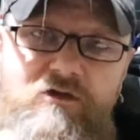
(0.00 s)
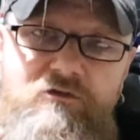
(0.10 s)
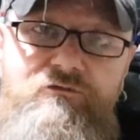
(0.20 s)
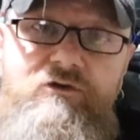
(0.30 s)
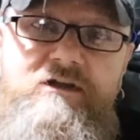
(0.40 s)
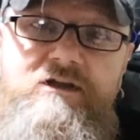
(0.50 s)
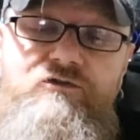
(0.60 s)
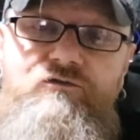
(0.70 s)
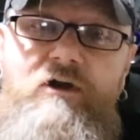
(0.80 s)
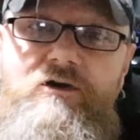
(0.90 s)
Three
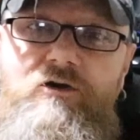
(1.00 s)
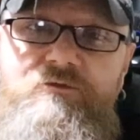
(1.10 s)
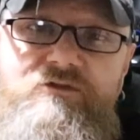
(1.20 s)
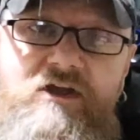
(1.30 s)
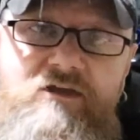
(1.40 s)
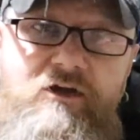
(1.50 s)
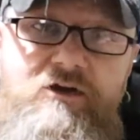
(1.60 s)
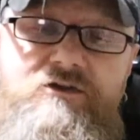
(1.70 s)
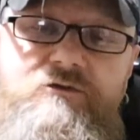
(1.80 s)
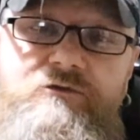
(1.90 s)
great hops that
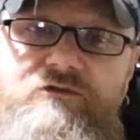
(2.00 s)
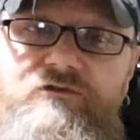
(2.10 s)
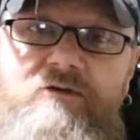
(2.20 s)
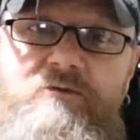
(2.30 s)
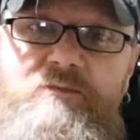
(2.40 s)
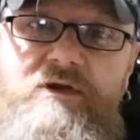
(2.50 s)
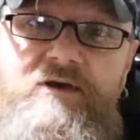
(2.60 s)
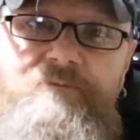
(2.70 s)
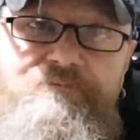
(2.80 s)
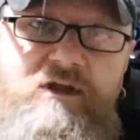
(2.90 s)
are used in German beer.